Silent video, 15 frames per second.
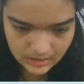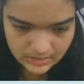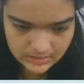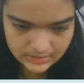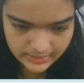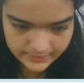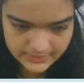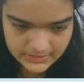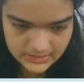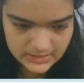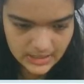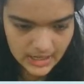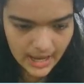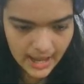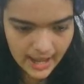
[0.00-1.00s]
crevices,
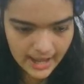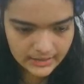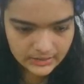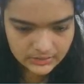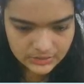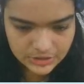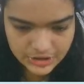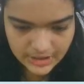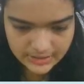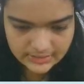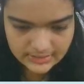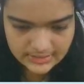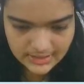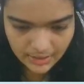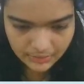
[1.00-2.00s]
and check
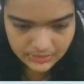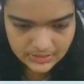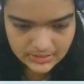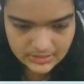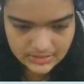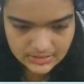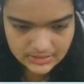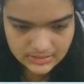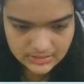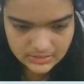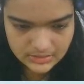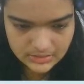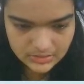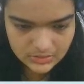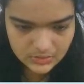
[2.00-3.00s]
this out. This is
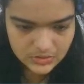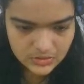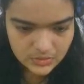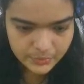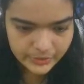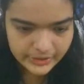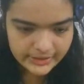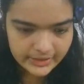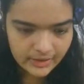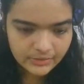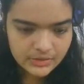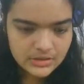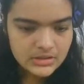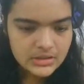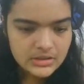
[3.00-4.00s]
so pretty now.
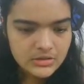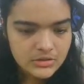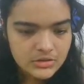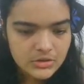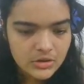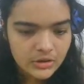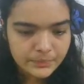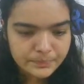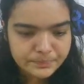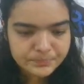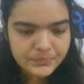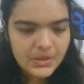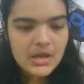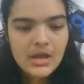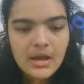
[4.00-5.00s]
This looks good.
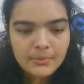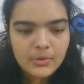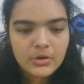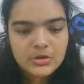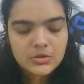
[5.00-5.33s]
I'm going to go